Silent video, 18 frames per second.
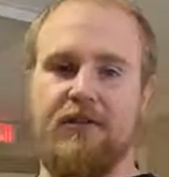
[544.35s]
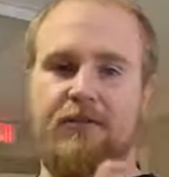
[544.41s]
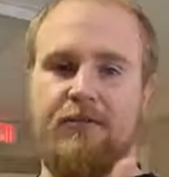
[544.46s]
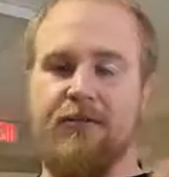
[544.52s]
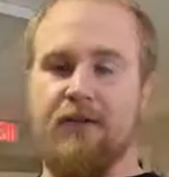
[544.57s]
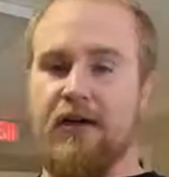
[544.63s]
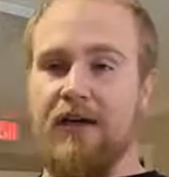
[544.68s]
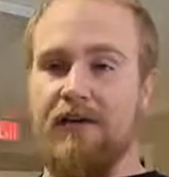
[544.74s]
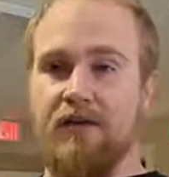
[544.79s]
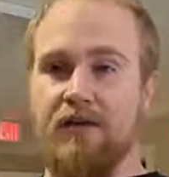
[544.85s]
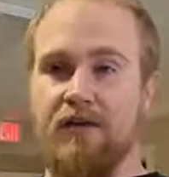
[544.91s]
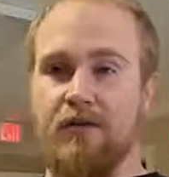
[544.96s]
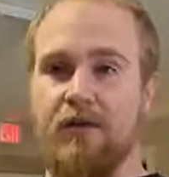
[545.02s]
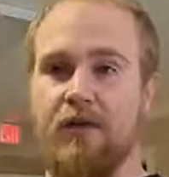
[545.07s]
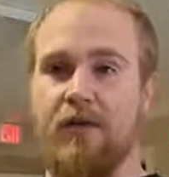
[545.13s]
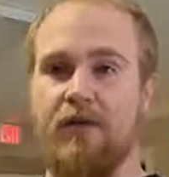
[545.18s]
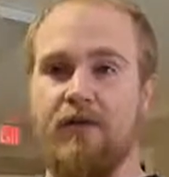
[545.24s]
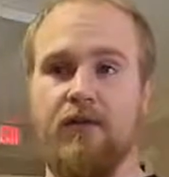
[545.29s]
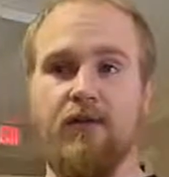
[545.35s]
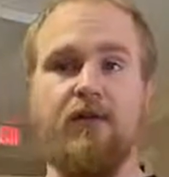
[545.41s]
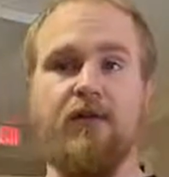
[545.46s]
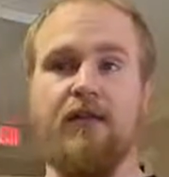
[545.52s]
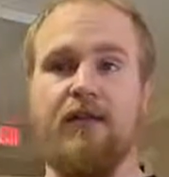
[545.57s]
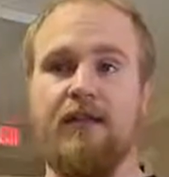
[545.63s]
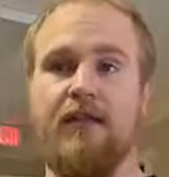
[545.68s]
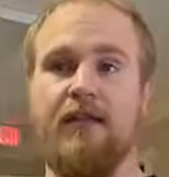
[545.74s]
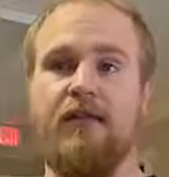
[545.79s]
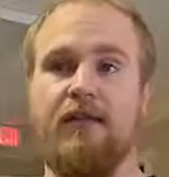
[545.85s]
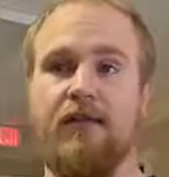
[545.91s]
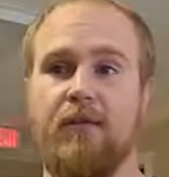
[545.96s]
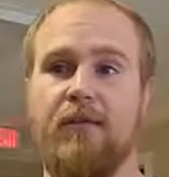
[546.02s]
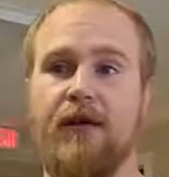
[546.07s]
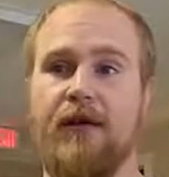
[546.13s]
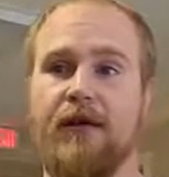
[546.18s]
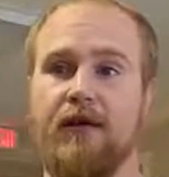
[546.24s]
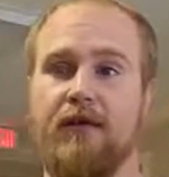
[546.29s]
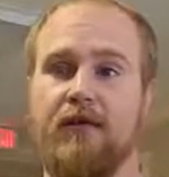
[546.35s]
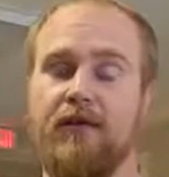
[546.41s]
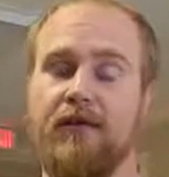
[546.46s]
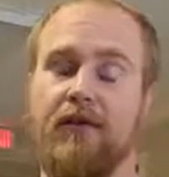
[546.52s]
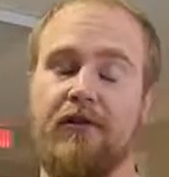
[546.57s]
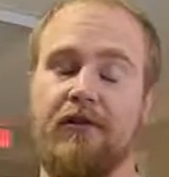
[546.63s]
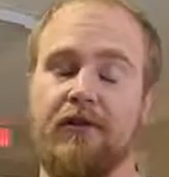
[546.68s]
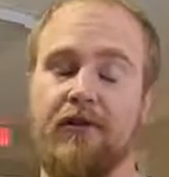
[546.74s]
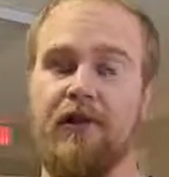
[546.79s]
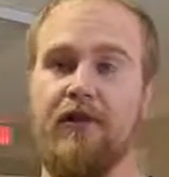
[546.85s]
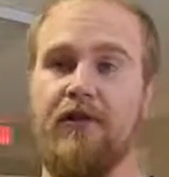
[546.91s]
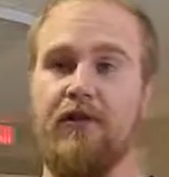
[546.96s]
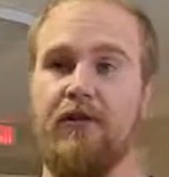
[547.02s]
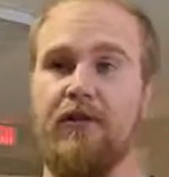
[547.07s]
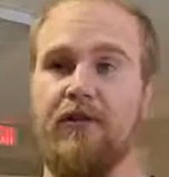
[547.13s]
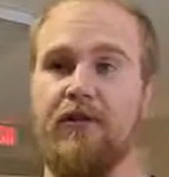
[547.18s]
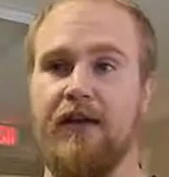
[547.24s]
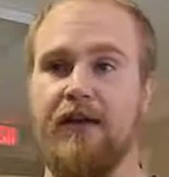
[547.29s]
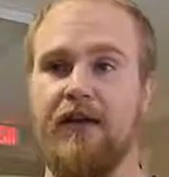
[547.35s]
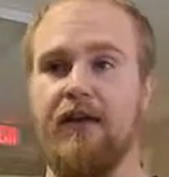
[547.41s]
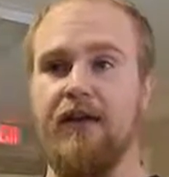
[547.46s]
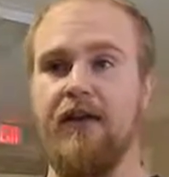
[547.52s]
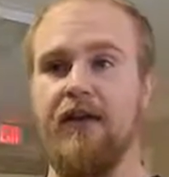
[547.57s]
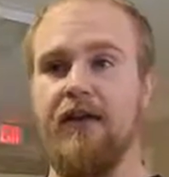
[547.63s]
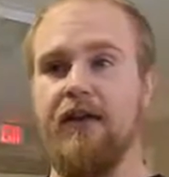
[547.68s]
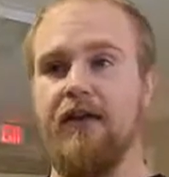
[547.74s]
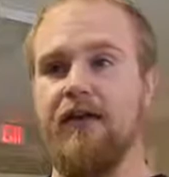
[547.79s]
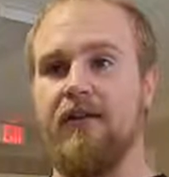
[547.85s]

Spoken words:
any price that you want to, and send that to the seller.